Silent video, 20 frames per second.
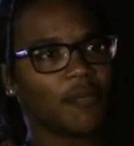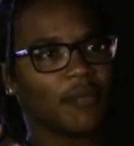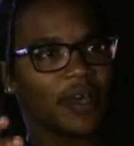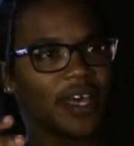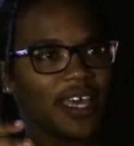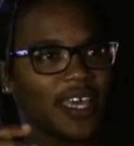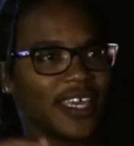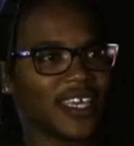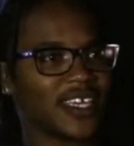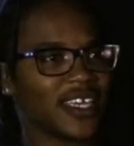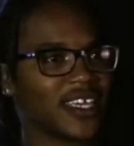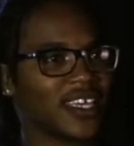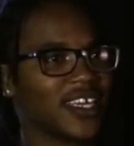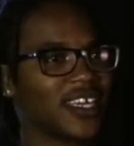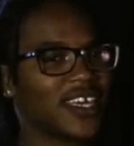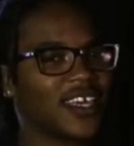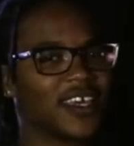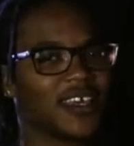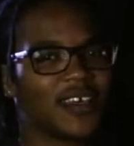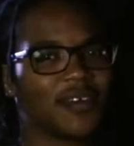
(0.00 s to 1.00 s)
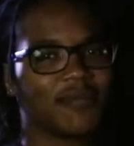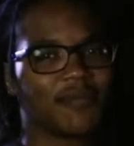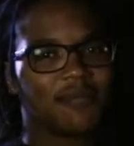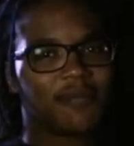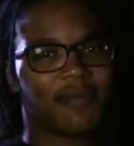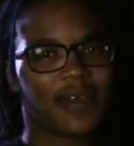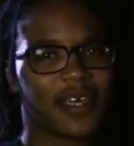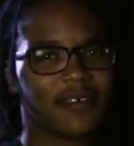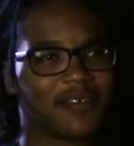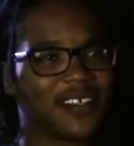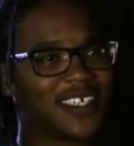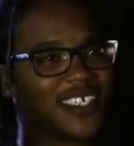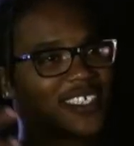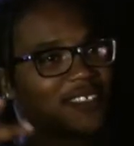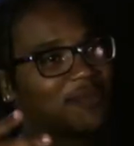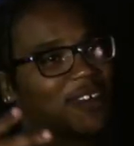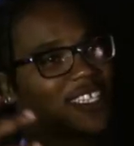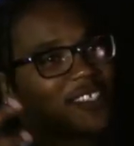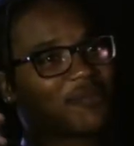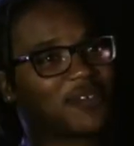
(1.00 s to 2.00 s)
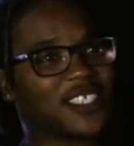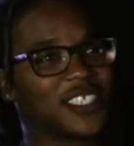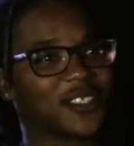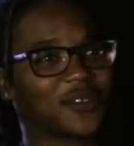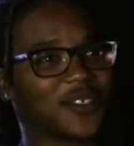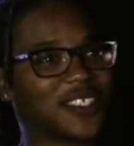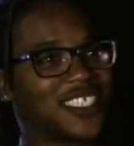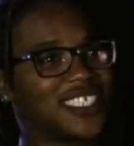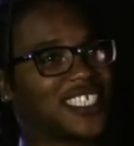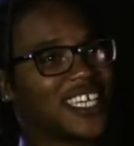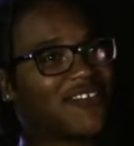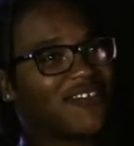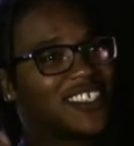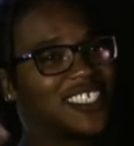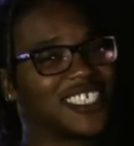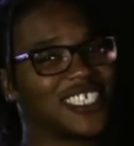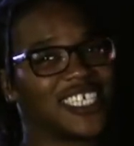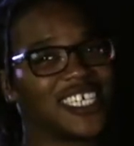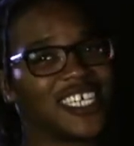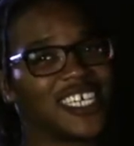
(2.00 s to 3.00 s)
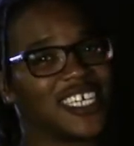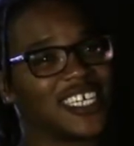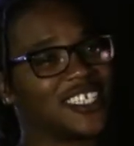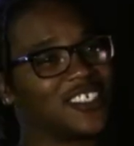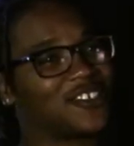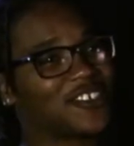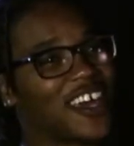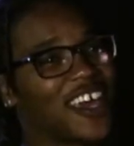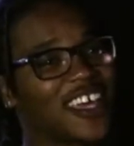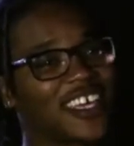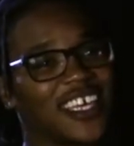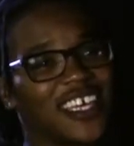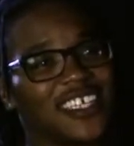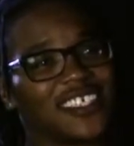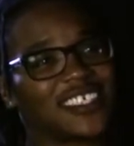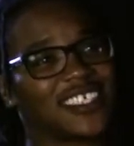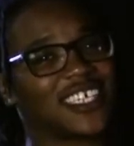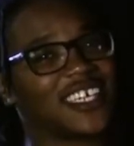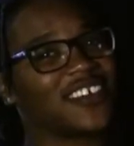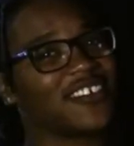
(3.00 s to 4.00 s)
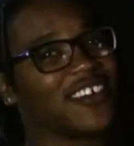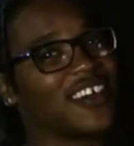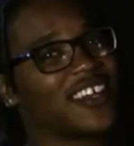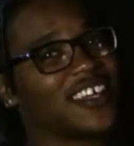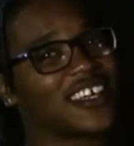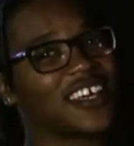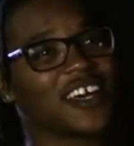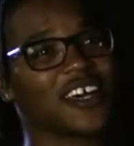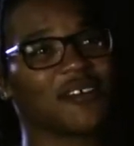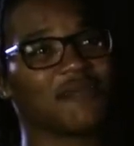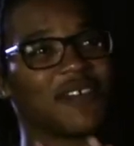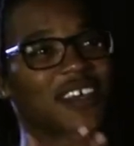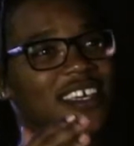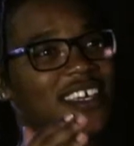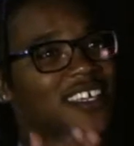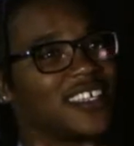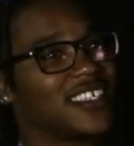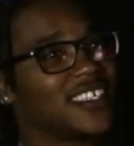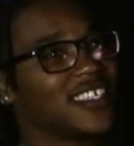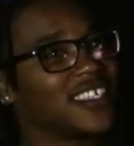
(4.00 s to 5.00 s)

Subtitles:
but baby, it's about to be 2017. Drag kings are getting ready to come in.